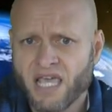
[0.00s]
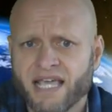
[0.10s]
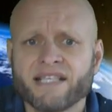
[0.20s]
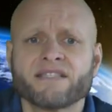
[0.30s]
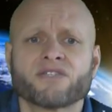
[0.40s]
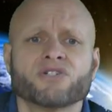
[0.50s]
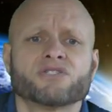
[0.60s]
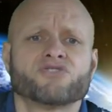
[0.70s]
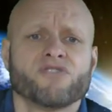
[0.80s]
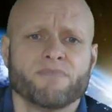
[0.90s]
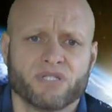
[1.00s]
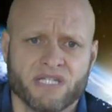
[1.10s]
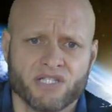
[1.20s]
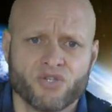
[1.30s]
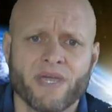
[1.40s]
is
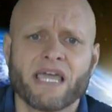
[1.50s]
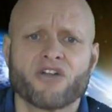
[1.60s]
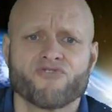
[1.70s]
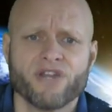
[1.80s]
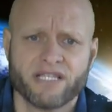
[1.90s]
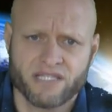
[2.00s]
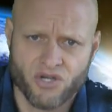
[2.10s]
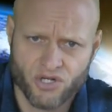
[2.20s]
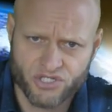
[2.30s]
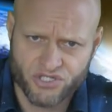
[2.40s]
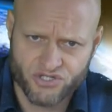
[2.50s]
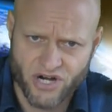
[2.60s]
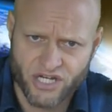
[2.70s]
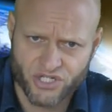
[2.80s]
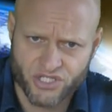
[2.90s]
contributing to increased
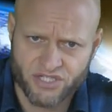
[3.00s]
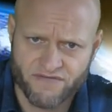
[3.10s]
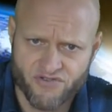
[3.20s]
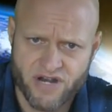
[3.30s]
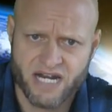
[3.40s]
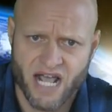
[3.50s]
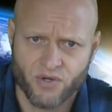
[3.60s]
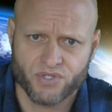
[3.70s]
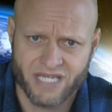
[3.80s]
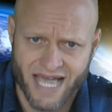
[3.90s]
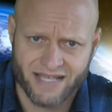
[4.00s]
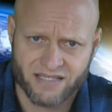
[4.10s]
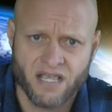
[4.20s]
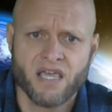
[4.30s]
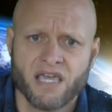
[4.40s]
concentrations of greenhouse
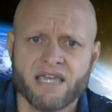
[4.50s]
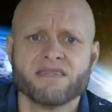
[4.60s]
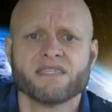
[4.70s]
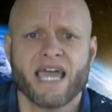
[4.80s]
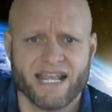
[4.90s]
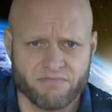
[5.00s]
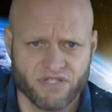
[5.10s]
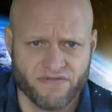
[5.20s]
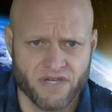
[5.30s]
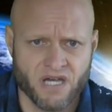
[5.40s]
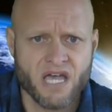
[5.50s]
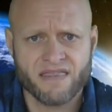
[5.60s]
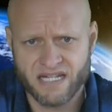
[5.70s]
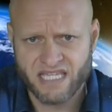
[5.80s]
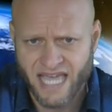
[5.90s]
gas in the atmosphere
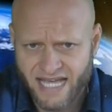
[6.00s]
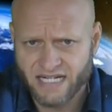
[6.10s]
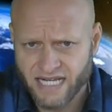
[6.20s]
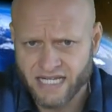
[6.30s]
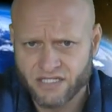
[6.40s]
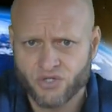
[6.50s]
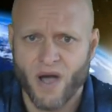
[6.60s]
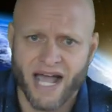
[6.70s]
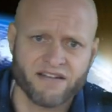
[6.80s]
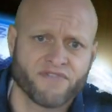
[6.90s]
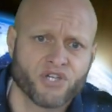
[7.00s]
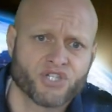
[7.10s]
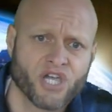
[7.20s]
that can lead to adverse